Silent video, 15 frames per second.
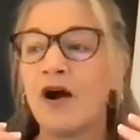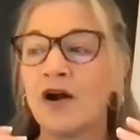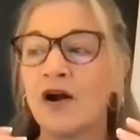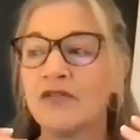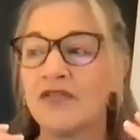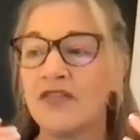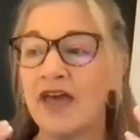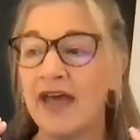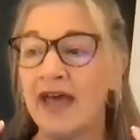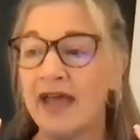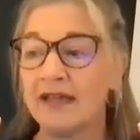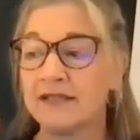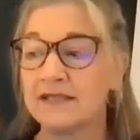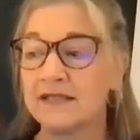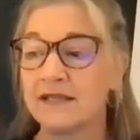are
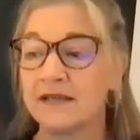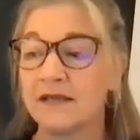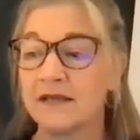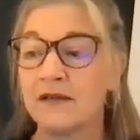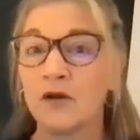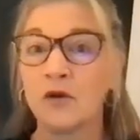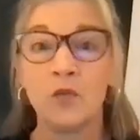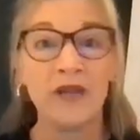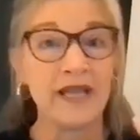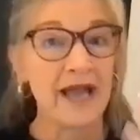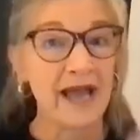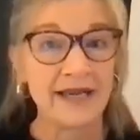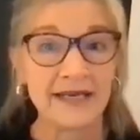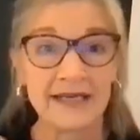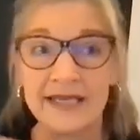that we
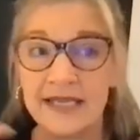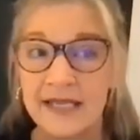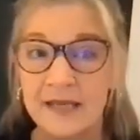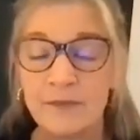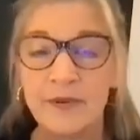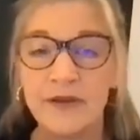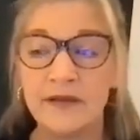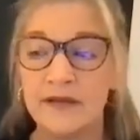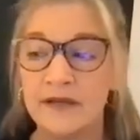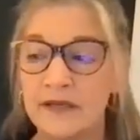got to keep